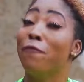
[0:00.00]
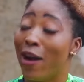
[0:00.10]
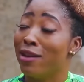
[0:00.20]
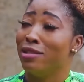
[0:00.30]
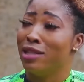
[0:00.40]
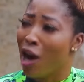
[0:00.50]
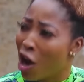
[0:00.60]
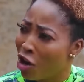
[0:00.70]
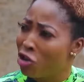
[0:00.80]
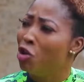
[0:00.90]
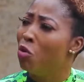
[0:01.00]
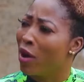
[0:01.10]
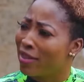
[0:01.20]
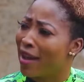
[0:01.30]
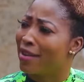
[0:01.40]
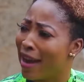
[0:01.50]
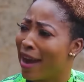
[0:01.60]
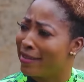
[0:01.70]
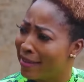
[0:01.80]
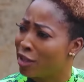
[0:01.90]
If I tell you what that
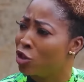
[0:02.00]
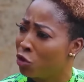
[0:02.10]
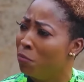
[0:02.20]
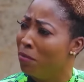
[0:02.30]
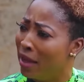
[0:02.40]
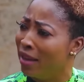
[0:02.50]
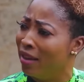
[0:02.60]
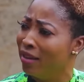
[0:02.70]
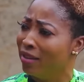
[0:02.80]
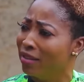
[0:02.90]
guy did to me.